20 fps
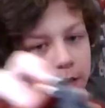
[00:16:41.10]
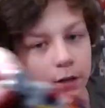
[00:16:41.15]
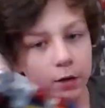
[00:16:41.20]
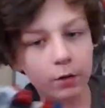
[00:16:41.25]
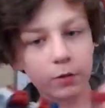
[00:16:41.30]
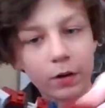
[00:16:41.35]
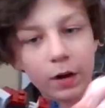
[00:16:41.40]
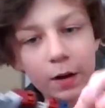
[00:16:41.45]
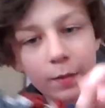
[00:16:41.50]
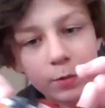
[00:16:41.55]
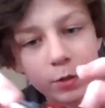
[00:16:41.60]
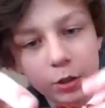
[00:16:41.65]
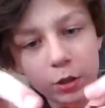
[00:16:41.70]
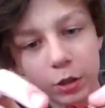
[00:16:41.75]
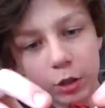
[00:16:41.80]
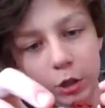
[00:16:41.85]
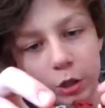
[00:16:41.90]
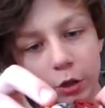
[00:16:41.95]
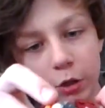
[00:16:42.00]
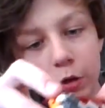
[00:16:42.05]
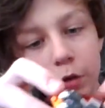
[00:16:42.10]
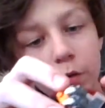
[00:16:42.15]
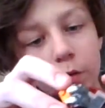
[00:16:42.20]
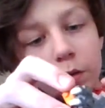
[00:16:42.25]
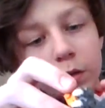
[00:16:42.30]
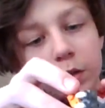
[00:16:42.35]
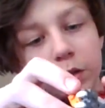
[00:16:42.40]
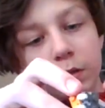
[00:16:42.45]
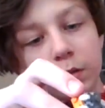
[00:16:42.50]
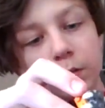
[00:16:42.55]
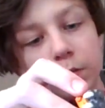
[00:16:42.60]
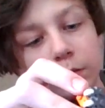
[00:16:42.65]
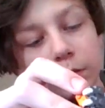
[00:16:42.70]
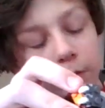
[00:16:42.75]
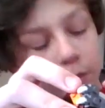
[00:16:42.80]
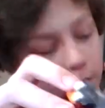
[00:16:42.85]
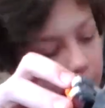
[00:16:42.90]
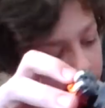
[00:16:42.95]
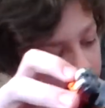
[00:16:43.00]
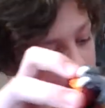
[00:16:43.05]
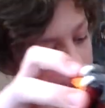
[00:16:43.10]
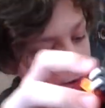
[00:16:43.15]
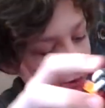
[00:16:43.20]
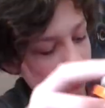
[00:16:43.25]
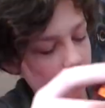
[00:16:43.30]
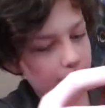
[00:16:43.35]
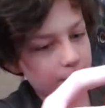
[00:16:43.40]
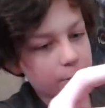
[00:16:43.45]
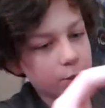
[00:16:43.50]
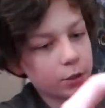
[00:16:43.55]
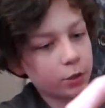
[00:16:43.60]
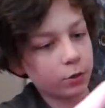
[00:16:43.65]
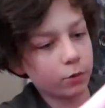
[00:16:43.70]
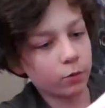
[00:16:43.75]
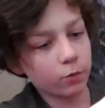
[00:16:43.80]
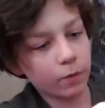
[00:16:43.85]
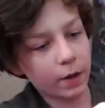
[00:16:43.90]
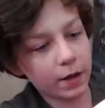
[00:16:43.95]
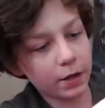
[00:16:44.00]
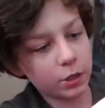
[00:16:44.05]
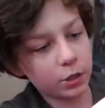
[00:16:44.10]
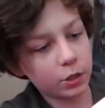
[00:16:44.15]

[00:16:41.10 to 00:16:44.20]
Grab two dark red